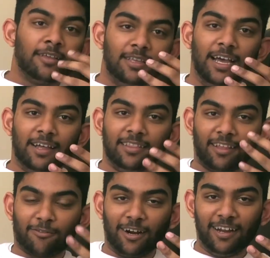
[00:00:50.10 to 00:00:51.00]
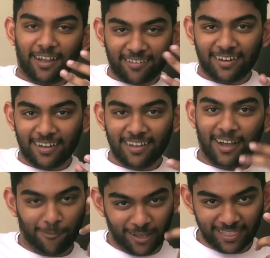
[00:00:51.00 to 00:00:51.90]
Yeah, that's right, I said
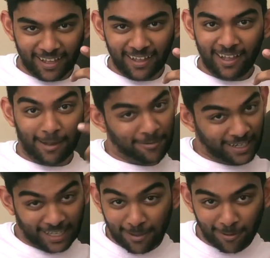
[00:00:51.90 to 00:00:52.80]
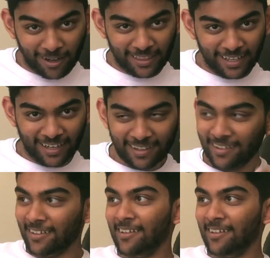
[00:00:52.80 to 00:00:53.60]
it, I went there, I'm going to keep going there,